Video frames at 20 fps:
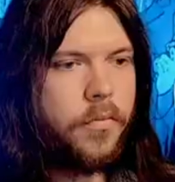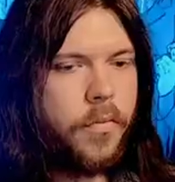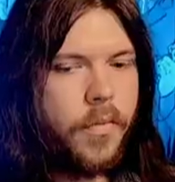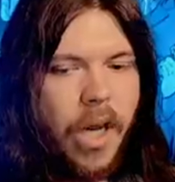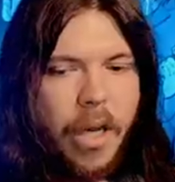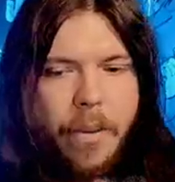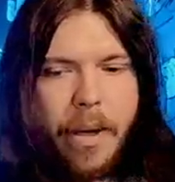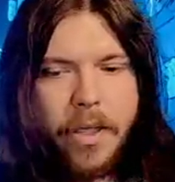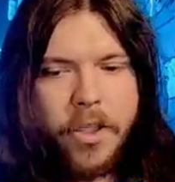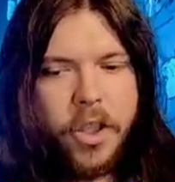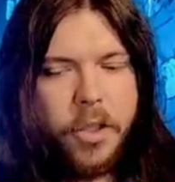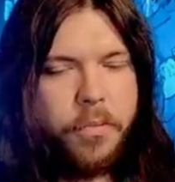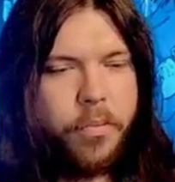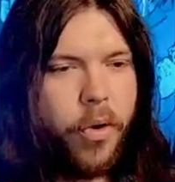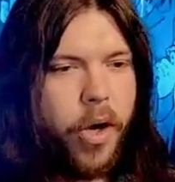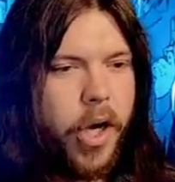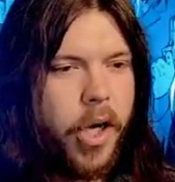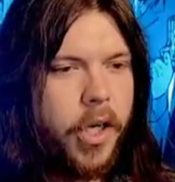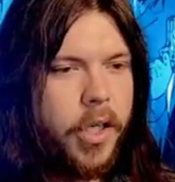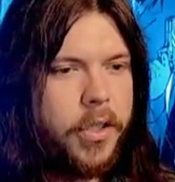I'm actually
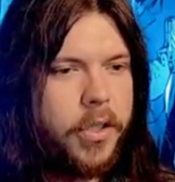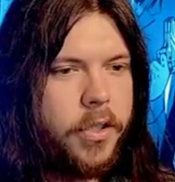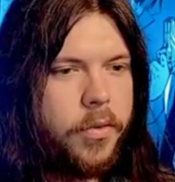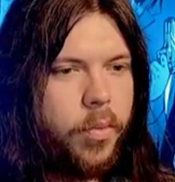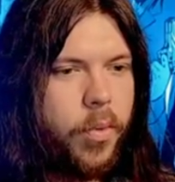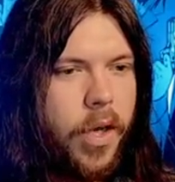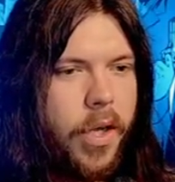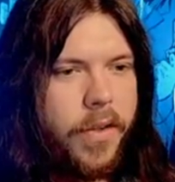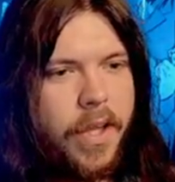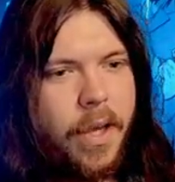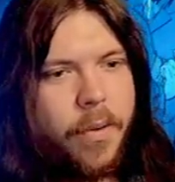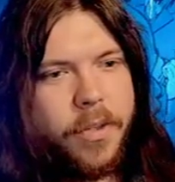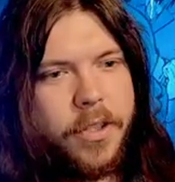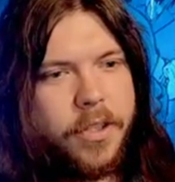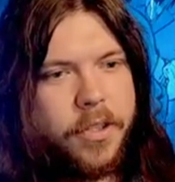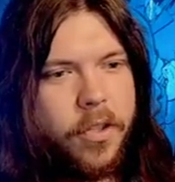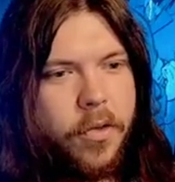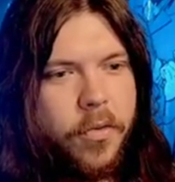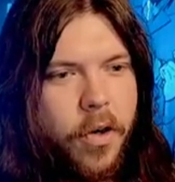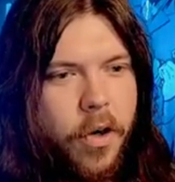breaking a sweat. That was
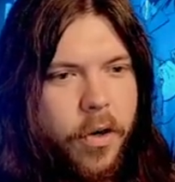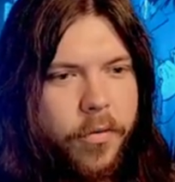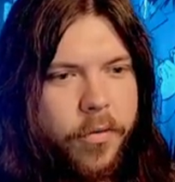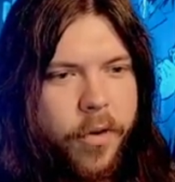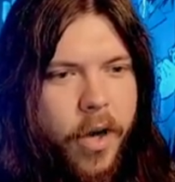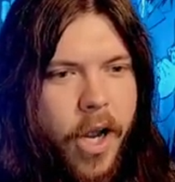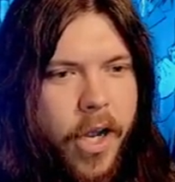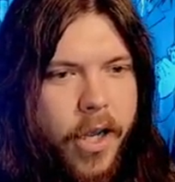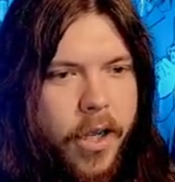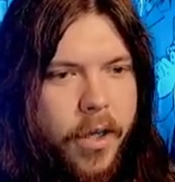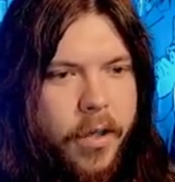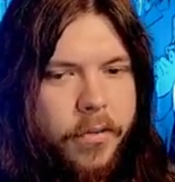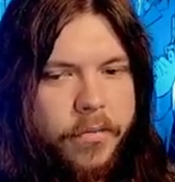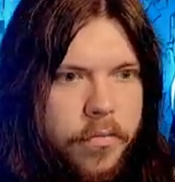so nerve-wracking.